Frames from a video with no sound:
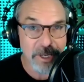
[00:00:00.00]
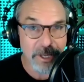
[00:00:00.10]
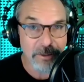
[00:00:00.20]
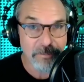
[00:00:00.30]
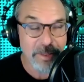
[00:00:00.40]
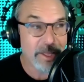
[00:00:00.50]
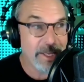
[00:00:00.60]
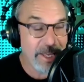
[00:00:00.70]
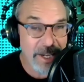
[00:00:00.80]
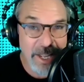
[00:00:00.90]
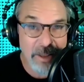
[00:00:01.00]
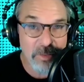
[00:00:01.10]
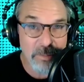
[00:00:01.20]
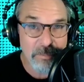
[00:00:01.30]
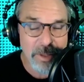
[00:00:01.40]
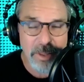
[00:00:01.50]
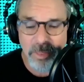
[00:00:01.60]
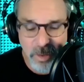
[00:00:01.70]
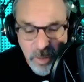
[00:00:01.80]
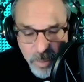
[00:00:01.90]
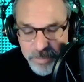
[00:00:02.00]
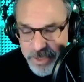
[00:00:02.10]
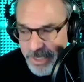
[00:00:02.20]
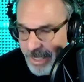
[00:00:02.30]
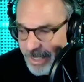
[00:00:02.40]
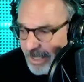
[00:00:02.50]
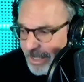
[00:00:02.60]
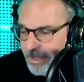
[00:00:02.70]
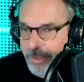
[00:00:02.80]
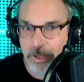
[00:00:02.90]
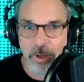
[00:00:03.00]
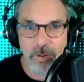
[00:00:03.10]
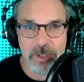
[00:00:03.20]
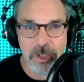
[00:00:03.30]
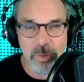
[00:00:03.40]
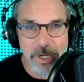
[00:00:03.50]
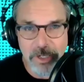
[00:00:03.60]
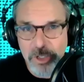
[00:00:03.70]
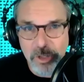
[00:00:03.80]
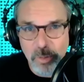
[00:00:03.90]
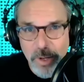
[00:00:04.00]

Yeah, yeah. I can't have them. They're kryptonite. They go straight to the